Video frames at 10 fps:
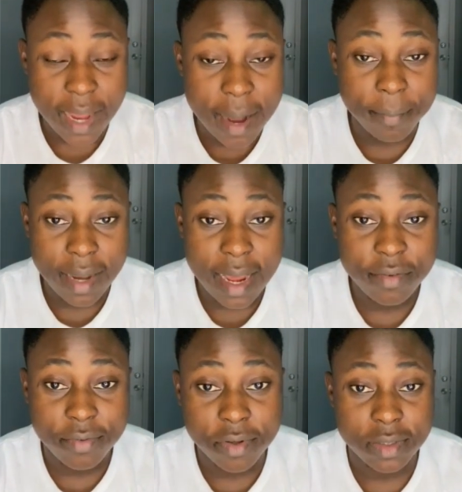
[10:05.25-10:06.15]
Apply
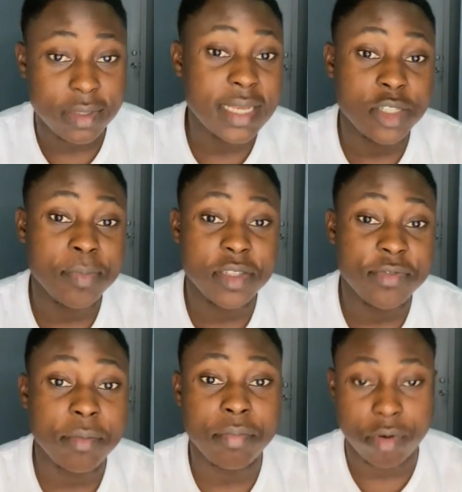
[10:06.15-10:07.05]
for that
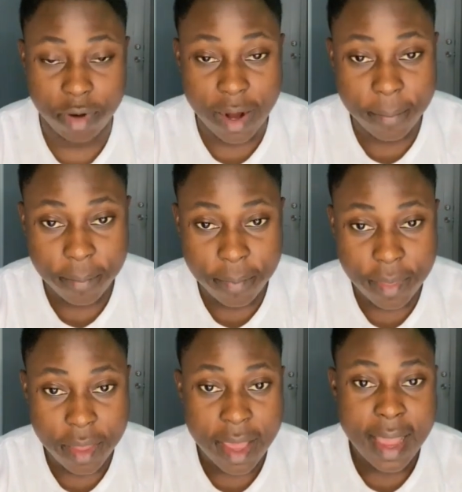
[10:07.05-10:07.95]
specific program,
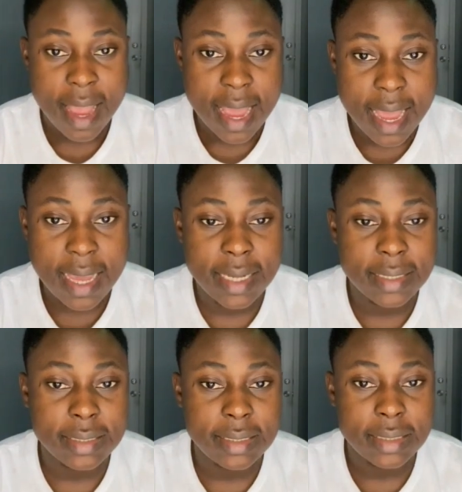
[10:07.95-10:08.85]

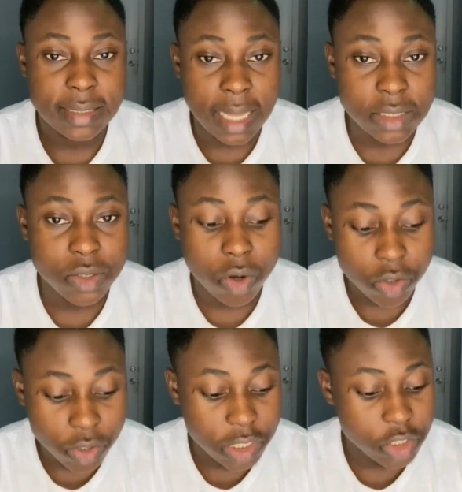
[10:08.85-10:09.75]
and that's all
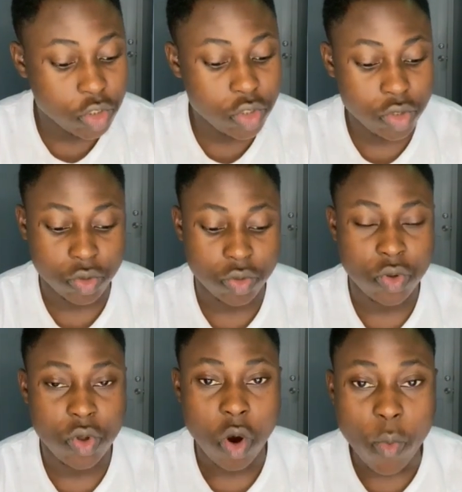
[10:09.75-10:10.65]
you need to do.
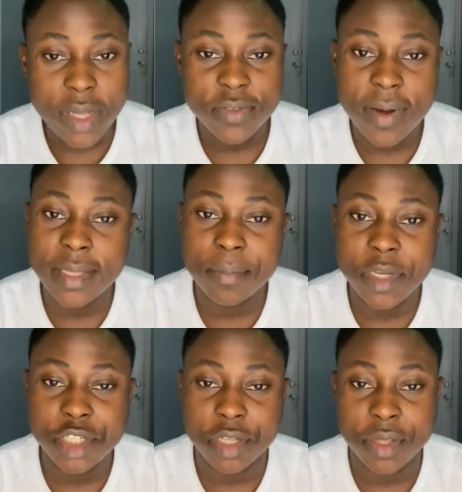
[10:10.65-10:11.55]
Wait for
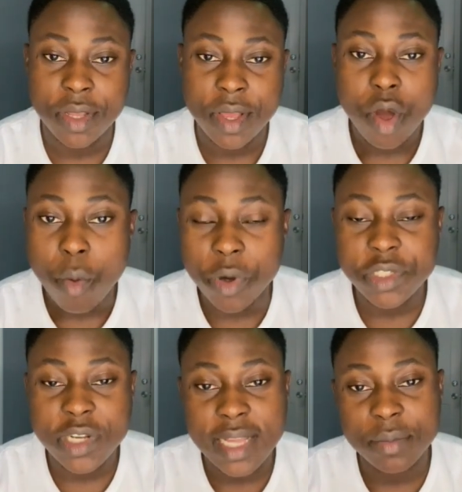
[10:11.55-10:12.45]
admission.
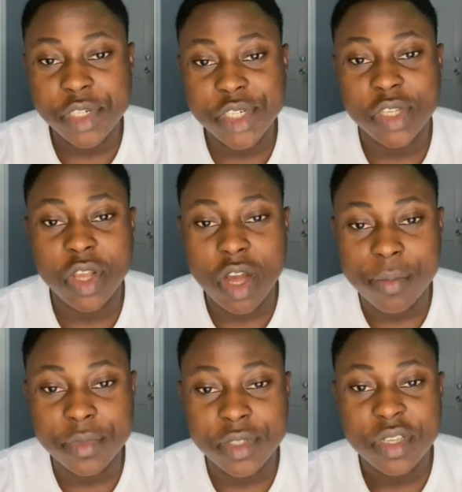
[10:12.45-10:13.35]
Mostly admission
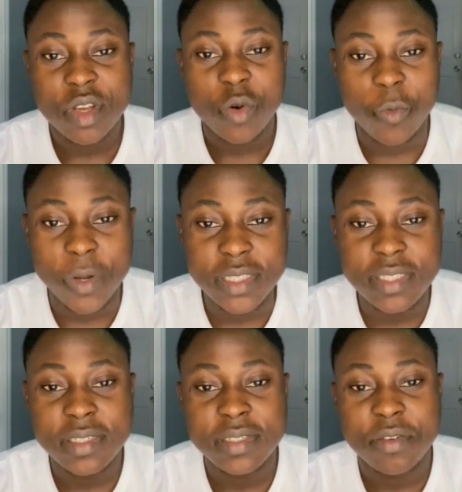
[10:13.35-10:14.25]
comes
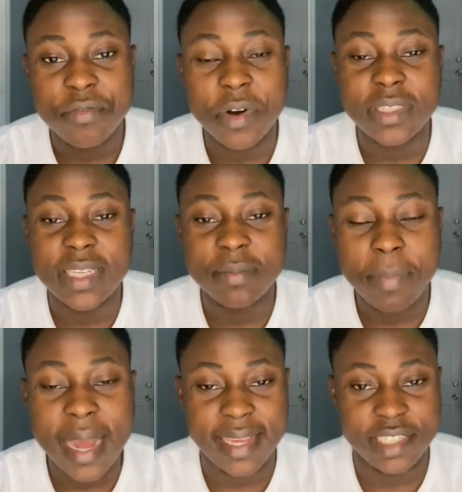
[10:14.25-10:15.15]
with funding
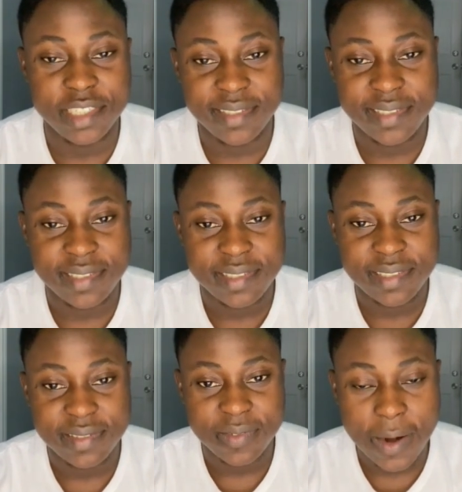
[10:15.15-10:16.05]
packages,
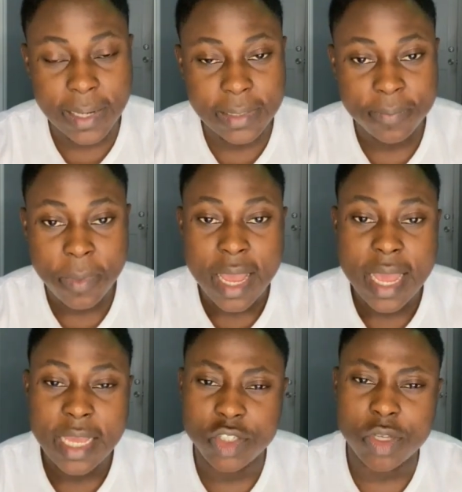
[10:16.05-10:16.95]
right?
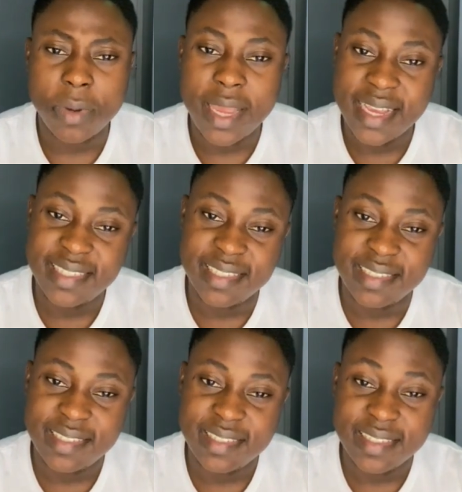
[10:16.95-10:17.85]
In some
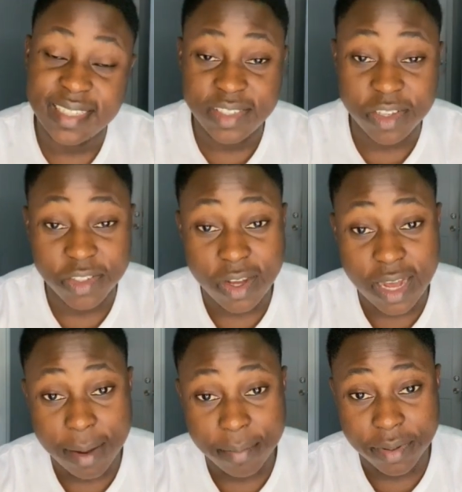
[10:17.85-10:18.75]
cases, this does not
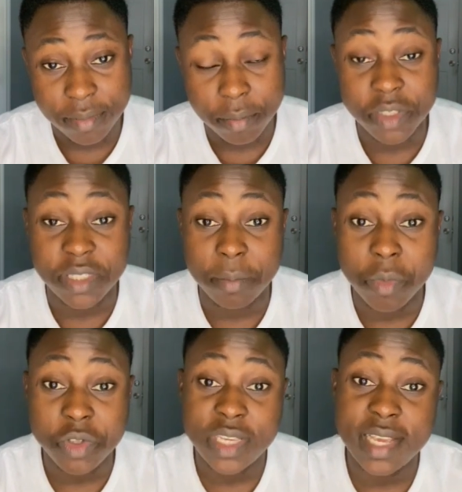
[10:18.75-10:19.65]
happen, but in
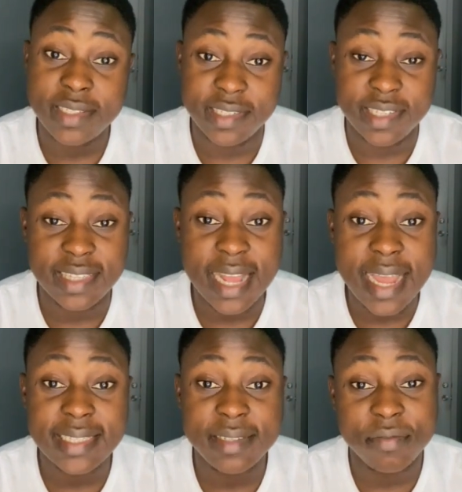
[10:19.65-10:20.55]
most cases, in
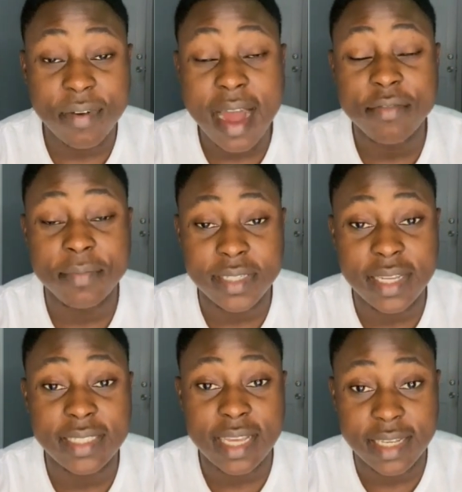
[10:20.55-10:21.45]

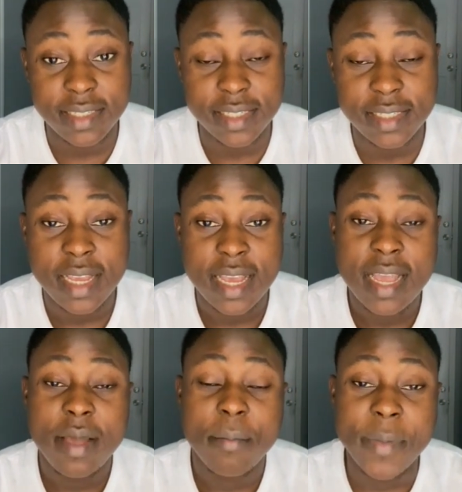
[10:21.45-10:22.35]
95% cases,
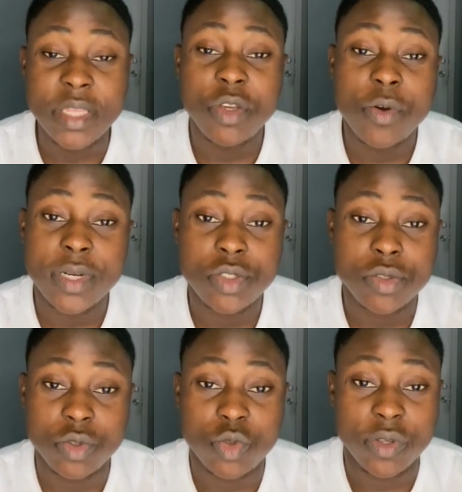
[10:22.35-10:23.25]
many US
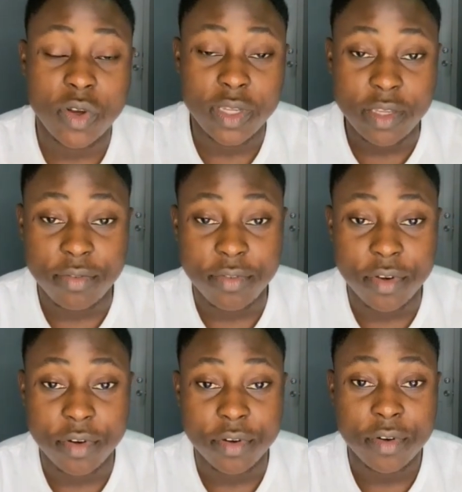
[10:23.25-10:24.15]
schools will not give
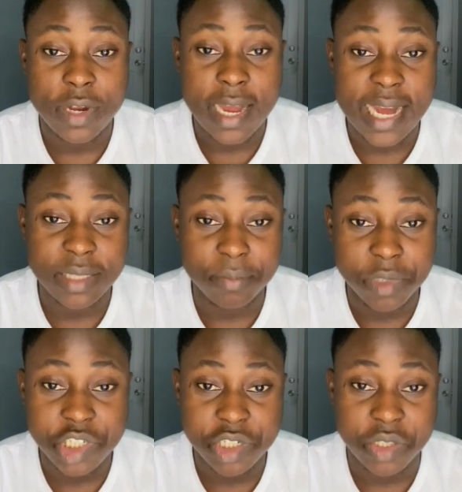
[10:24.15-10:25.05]
you
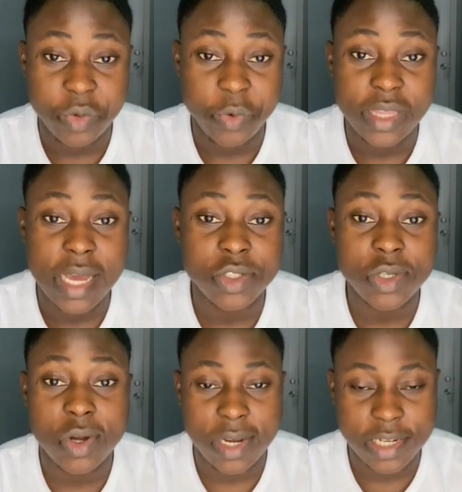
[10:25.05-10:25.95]
admission without
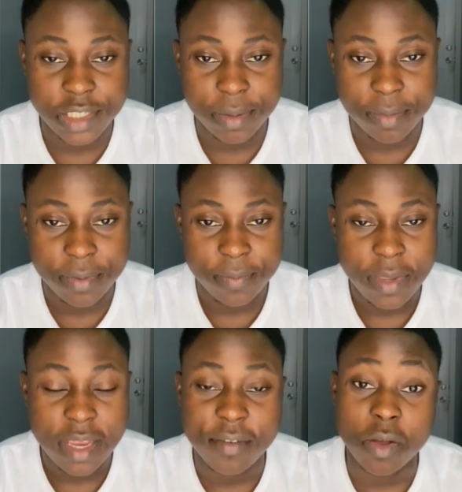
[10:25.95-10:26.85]
scholarship.
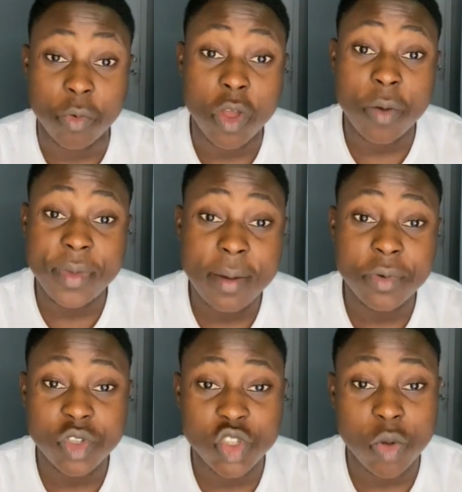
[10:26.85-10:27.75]
If they will not be
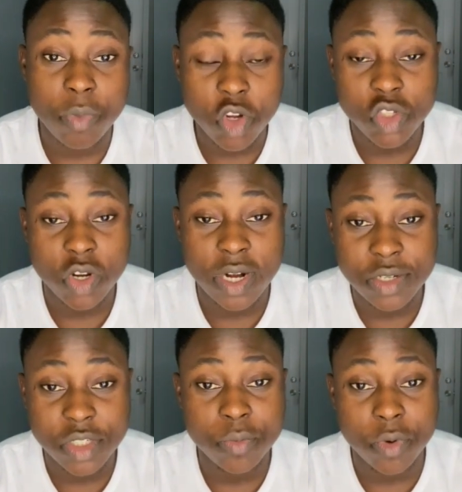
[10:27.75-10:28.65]
able to support your
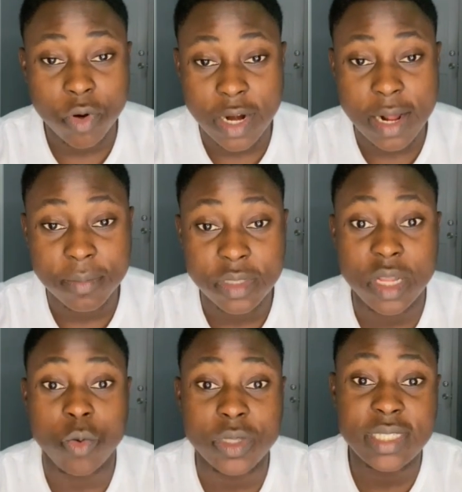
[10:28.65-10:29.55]
graduate program, they
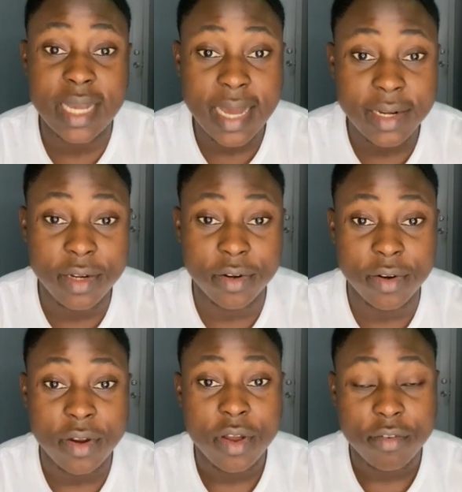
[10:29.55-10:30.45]
will tell you
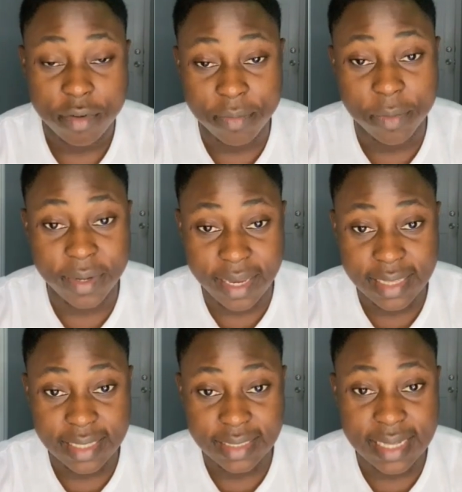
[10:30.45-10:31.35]
from the
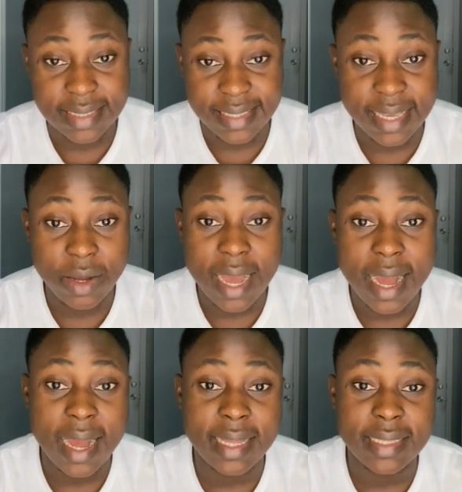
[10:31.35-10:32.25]
beginning that
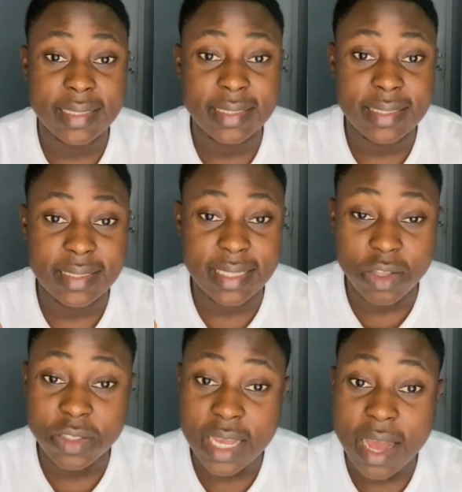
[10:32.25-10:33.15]
they
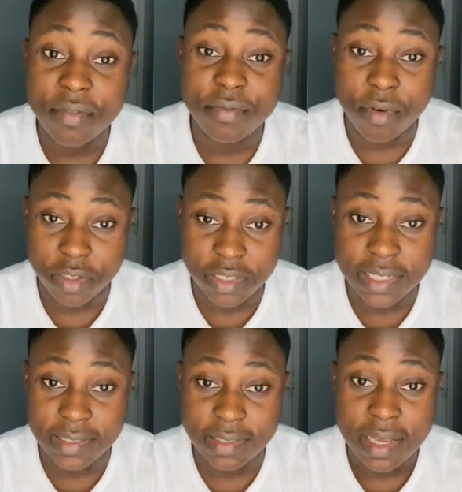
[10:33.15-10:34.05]
don't have
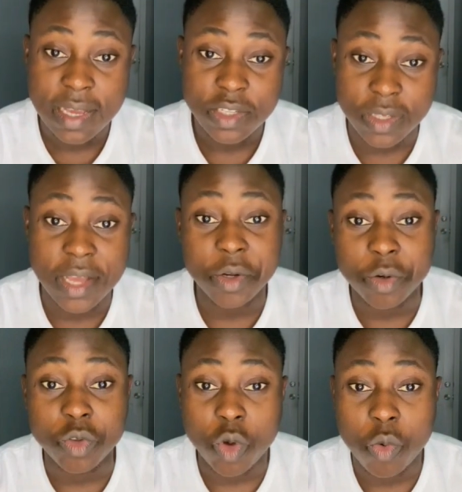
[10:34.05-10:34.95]
funding, so that
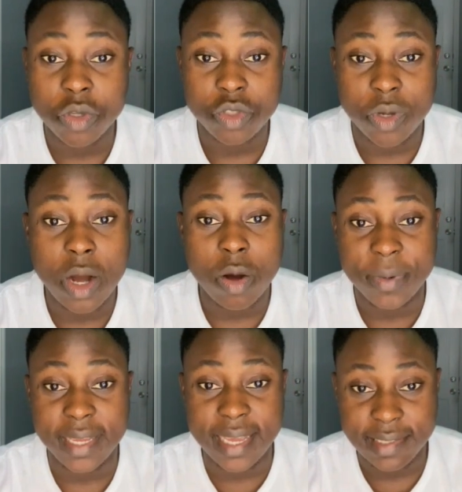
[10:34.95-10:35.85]
you know what you are up
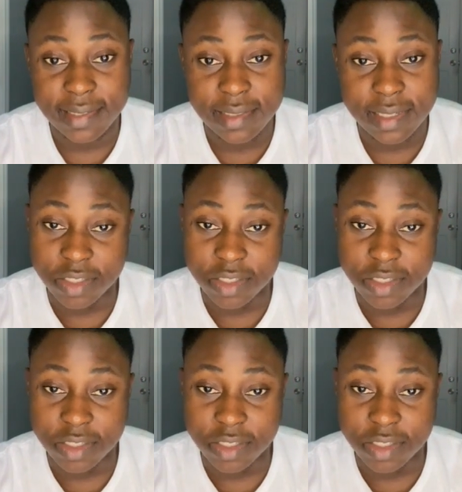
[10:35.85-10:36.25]
against.